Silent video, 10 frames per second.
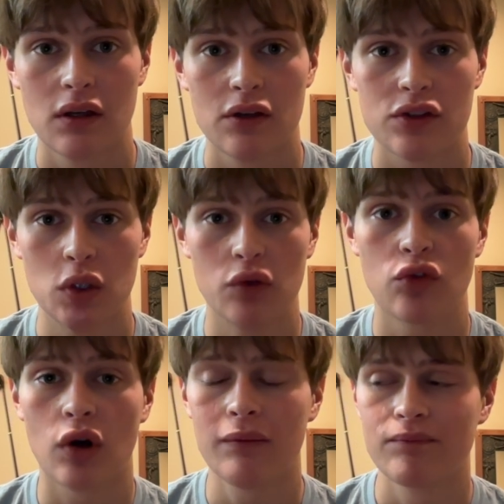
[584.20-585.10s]
So
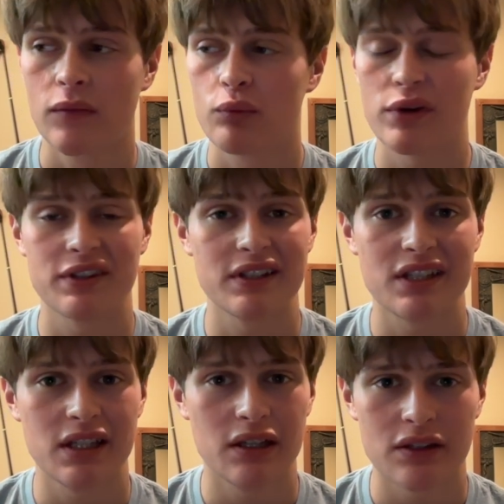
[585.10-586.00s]
overall,
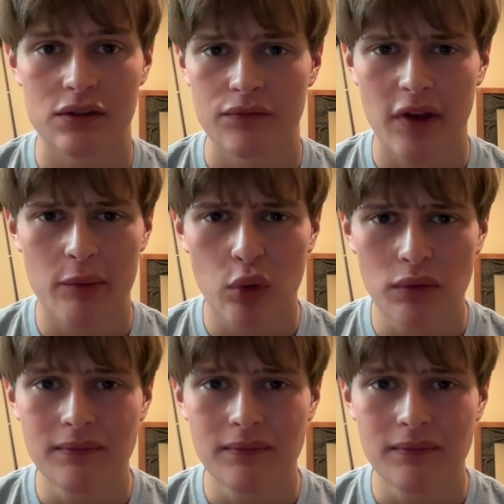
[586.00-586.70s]
presidency is very important.